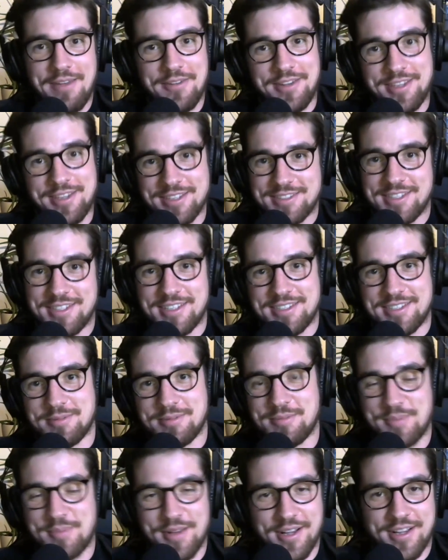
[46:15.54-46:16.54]
everything is
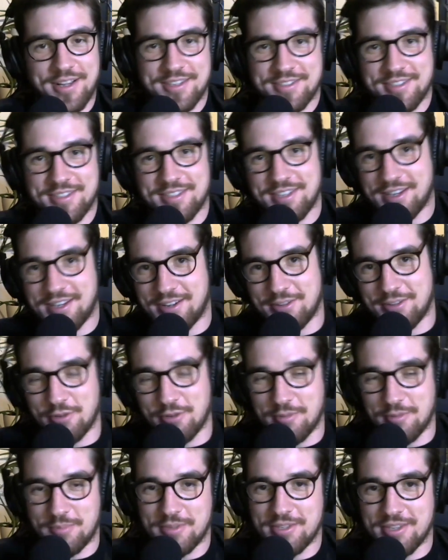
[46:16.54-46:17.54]
accessible. Balkans is there,
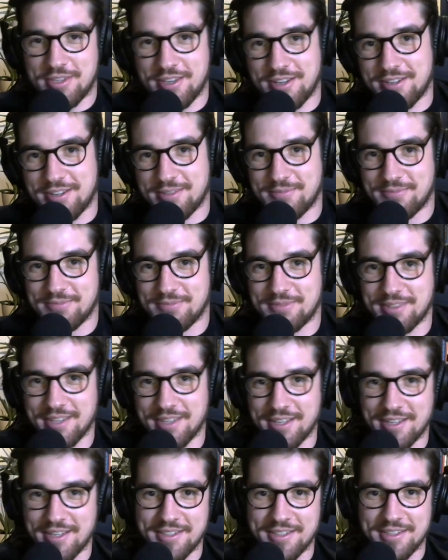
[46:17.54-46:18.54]
Europe is there.
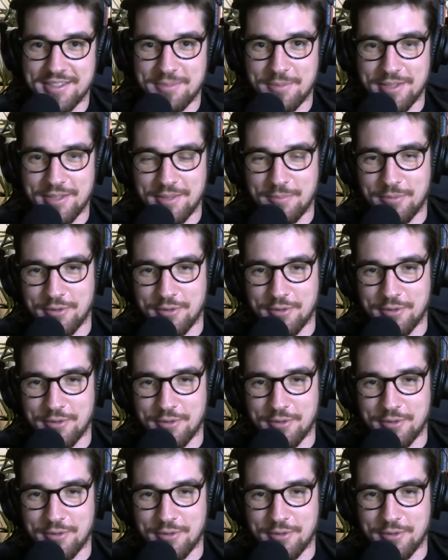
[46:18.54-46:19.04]
Yeah, in the middle